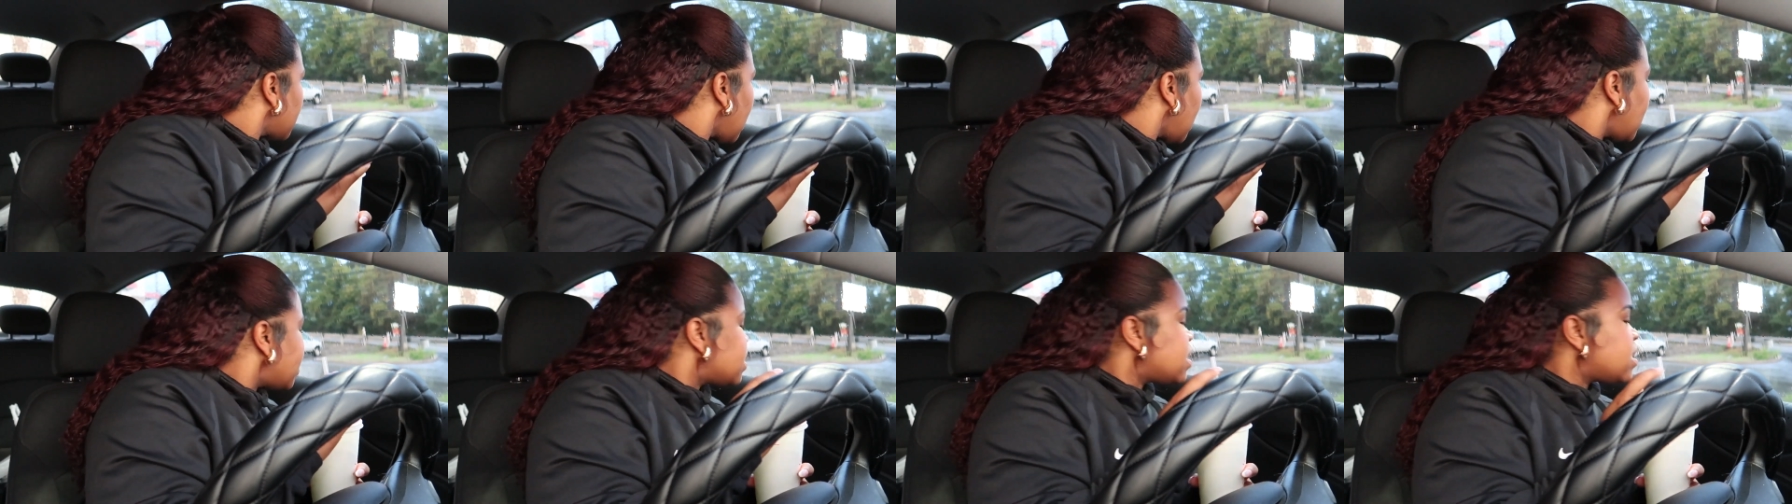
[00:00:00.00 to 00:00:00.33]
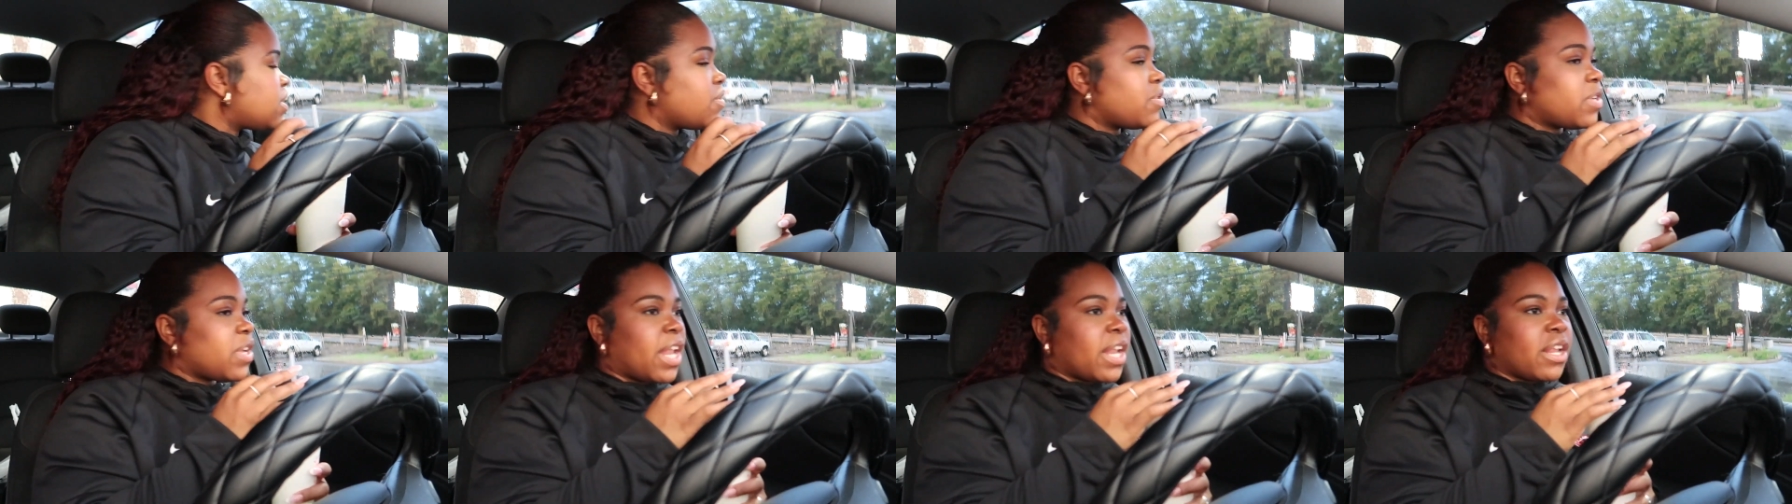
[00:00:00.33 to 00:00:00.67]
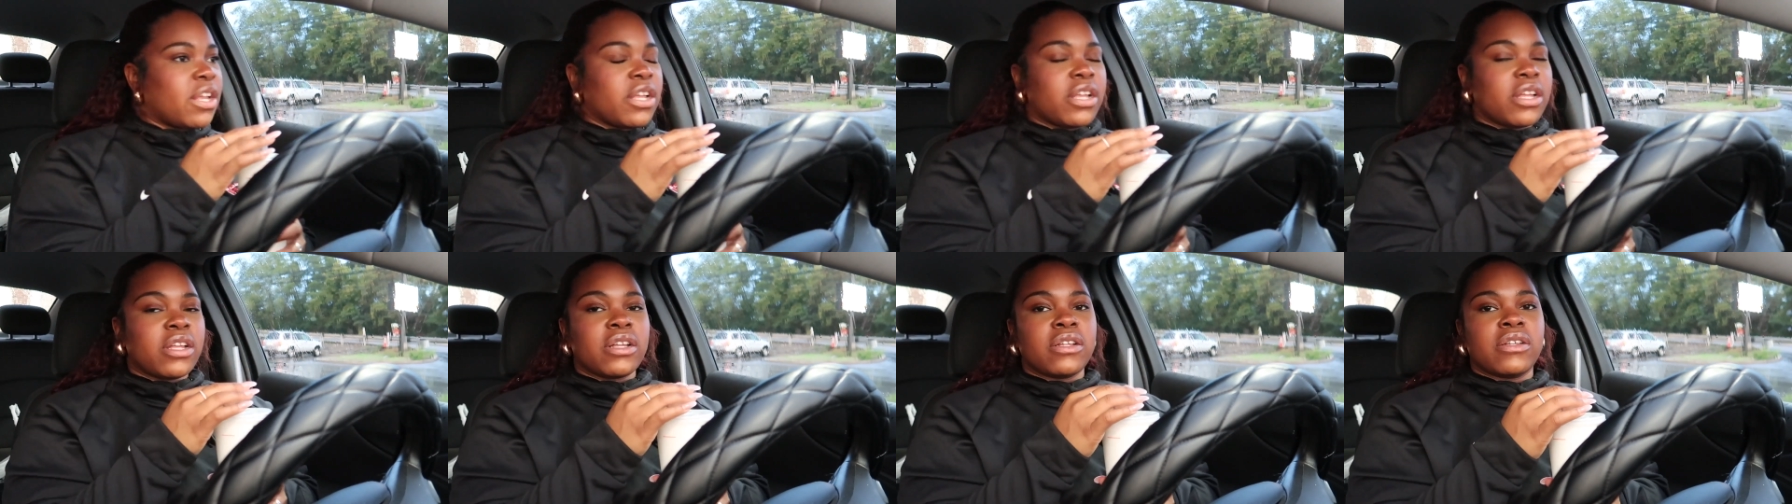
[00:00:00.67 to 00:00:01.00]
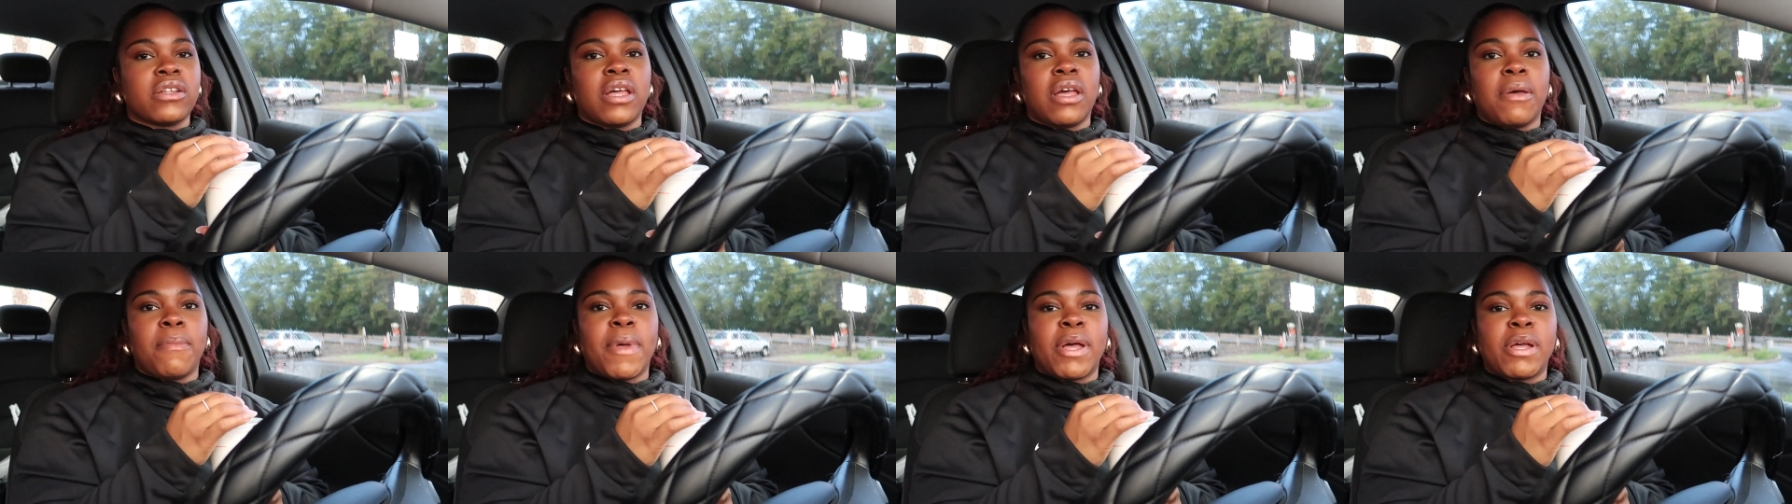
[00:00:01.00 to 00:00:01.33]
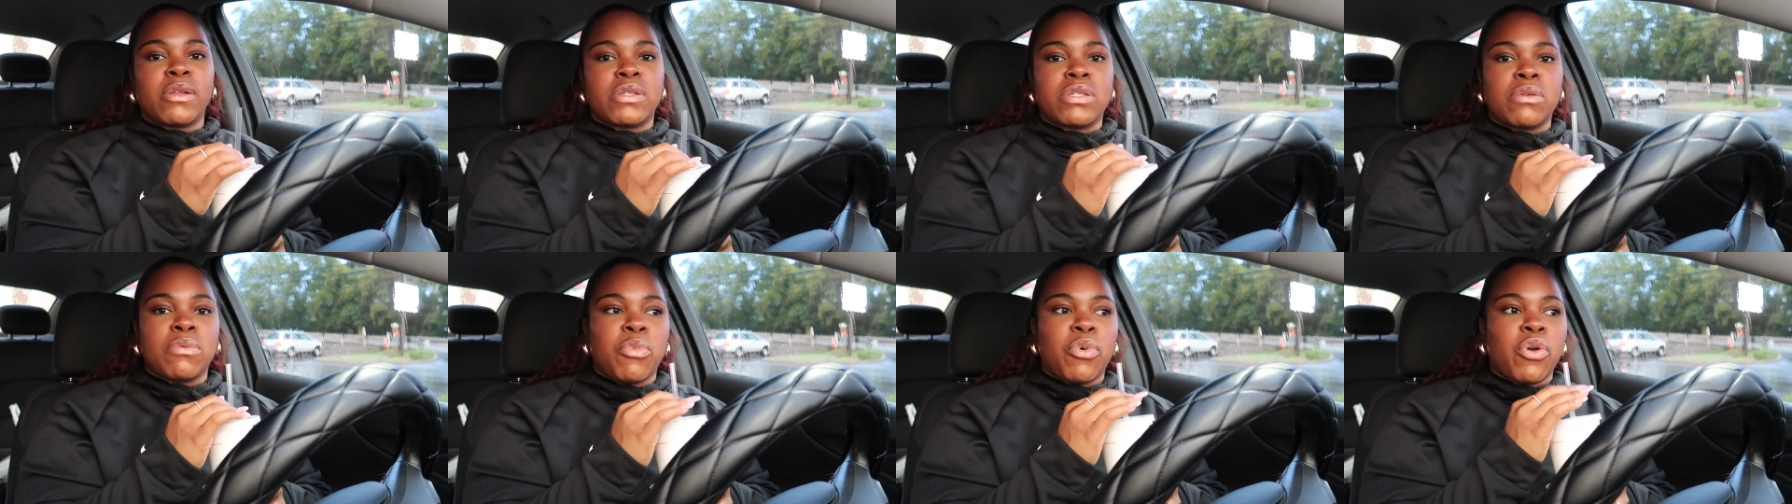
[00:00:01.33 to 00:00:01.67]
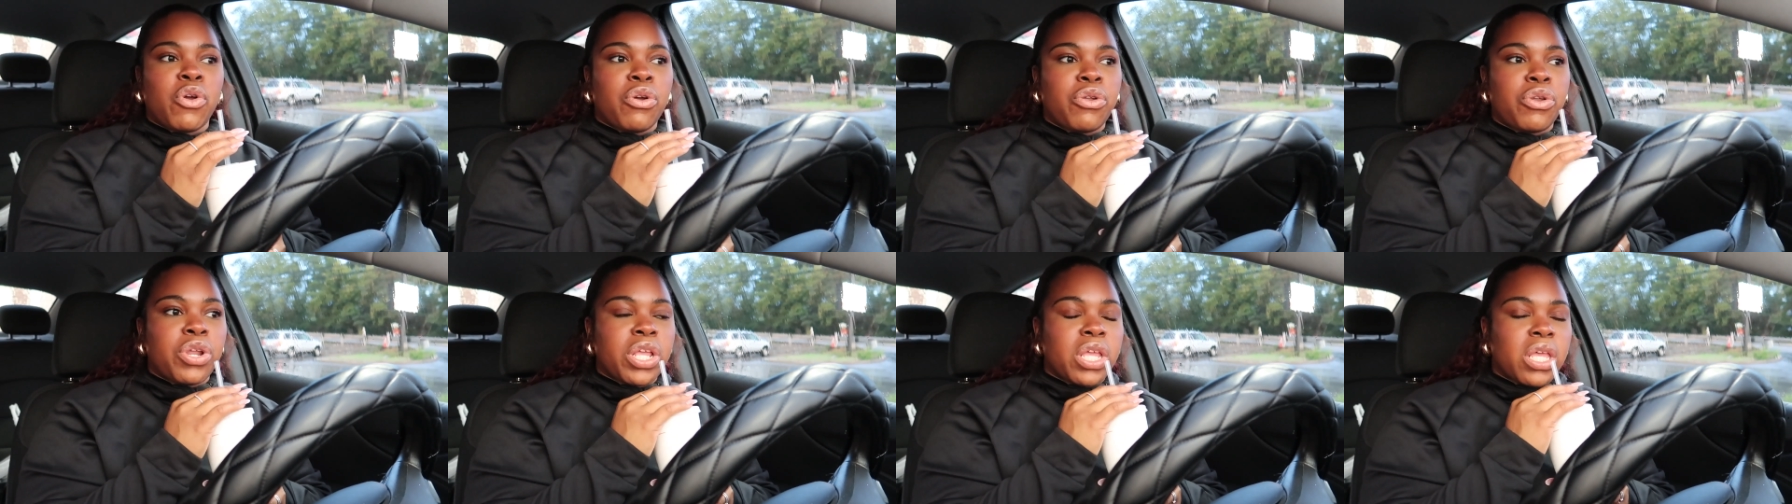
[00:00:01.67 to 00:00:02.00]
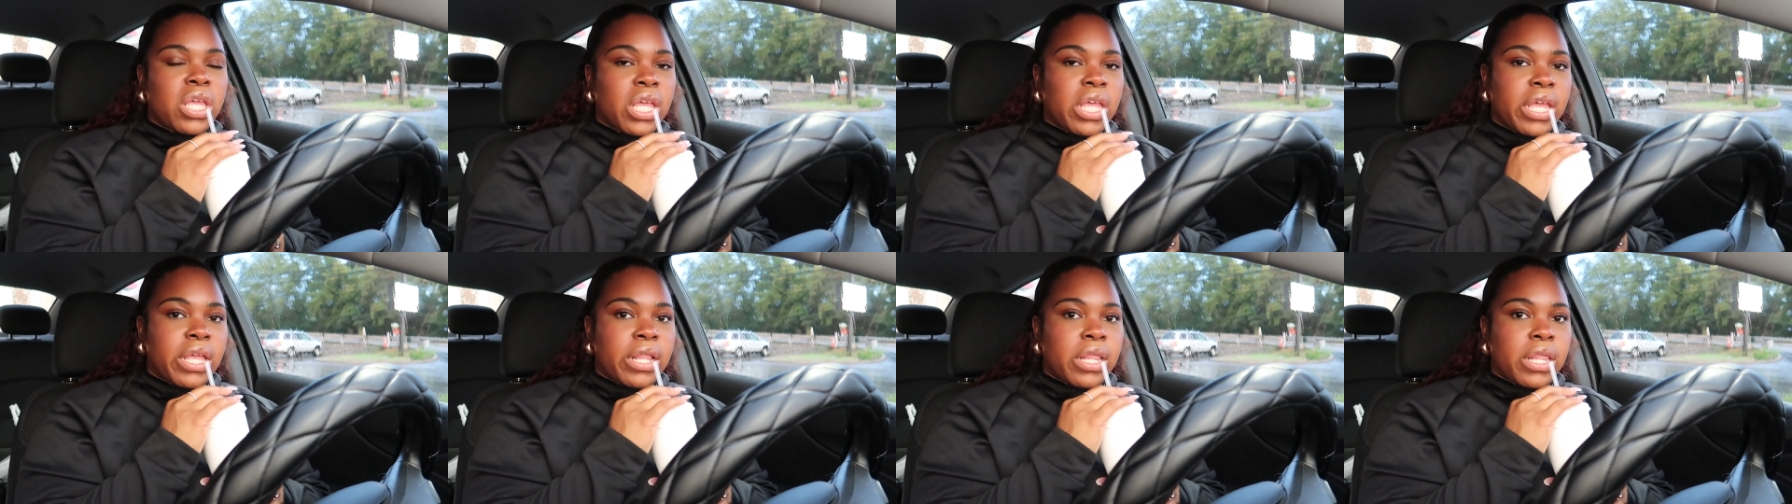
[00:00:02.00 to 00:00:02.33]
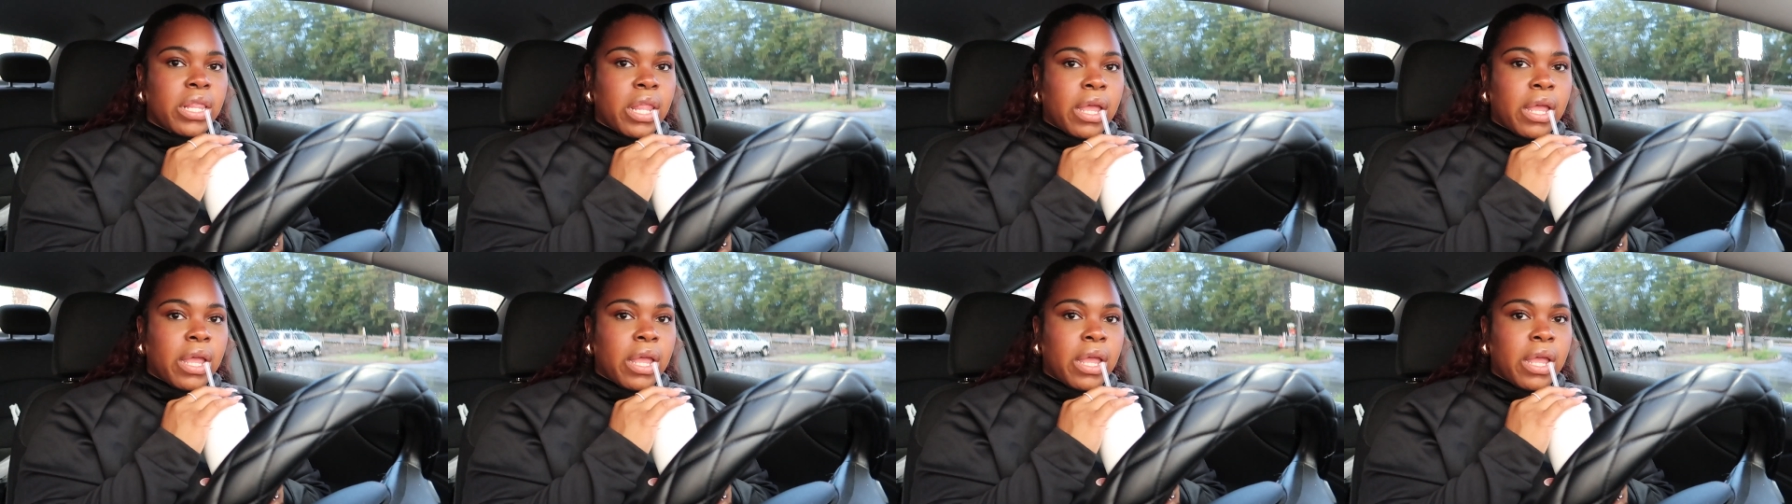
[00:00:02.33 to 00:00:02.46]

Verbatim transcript: I still gotta come out tomorrow to get